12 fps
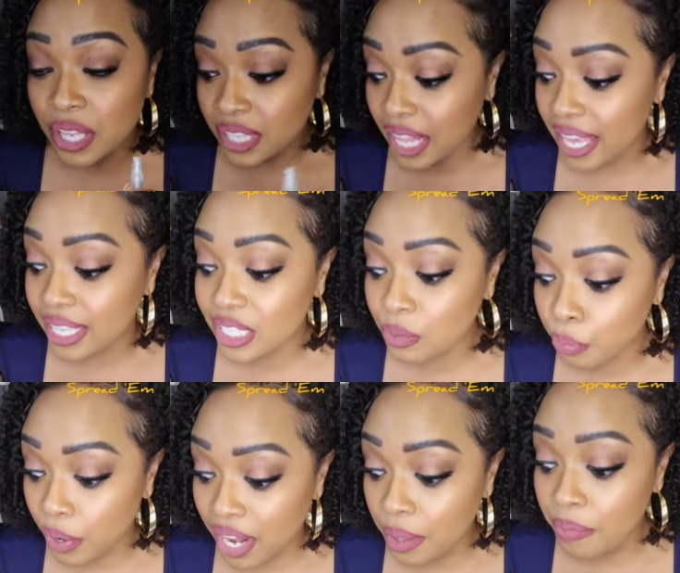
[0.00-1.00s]
Like
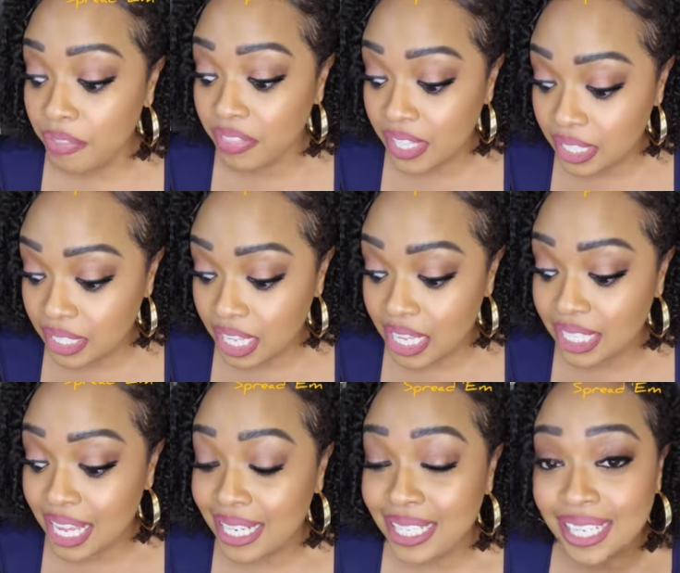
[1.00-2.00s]
spread them. This
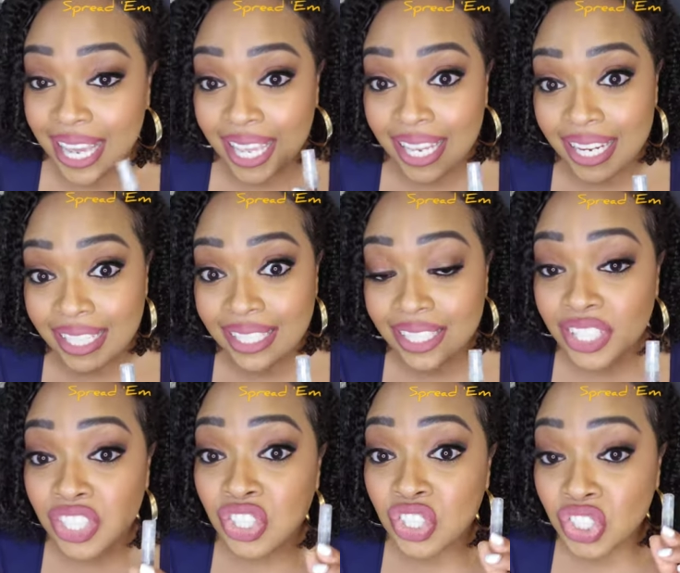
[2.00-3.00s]
is a decadent
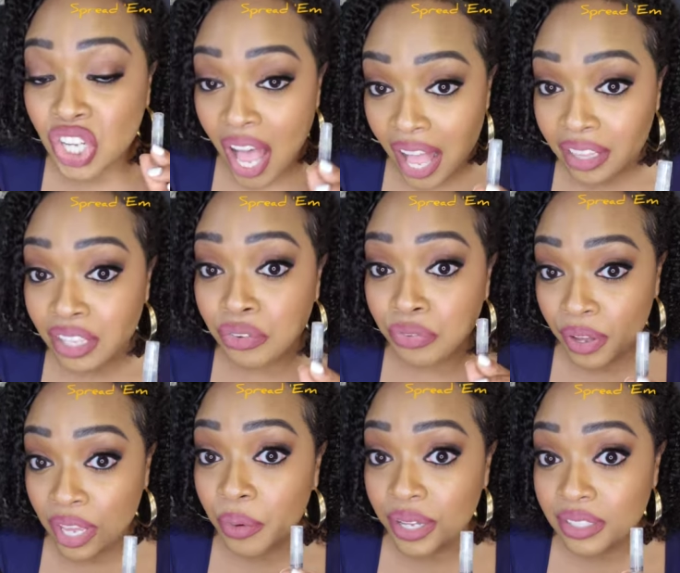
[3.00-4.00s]
chocolate
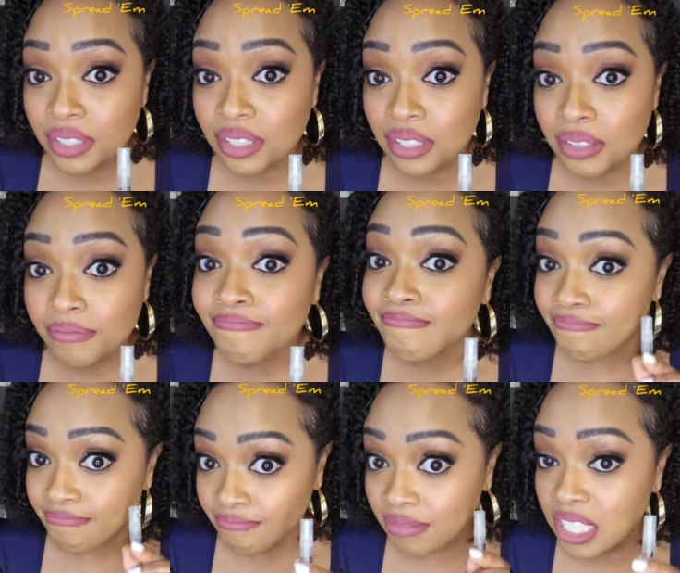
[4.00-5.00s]
fragrance.
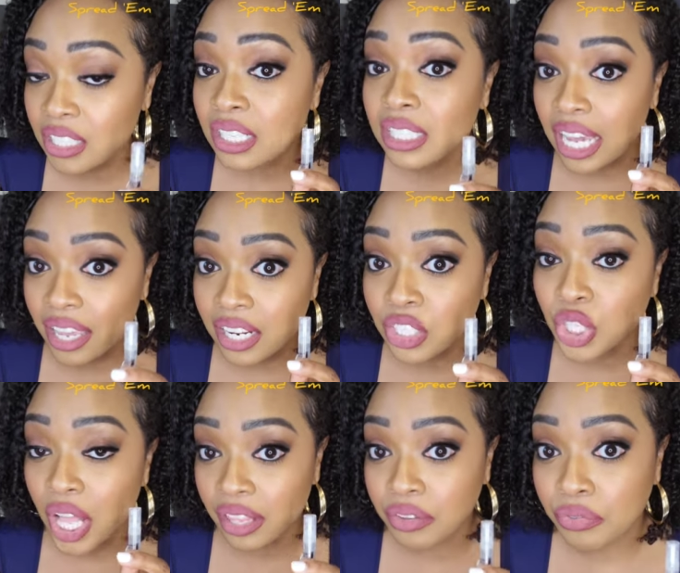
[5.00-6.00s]
This is a decadent
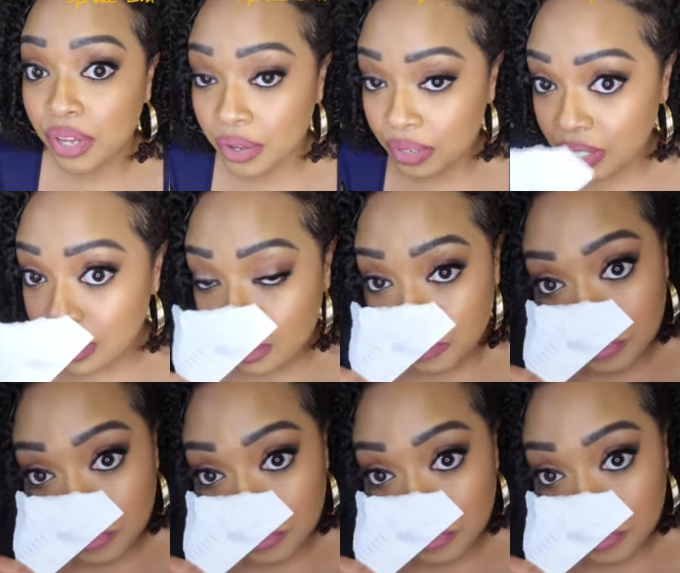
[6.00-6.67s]
chocolate fragrance.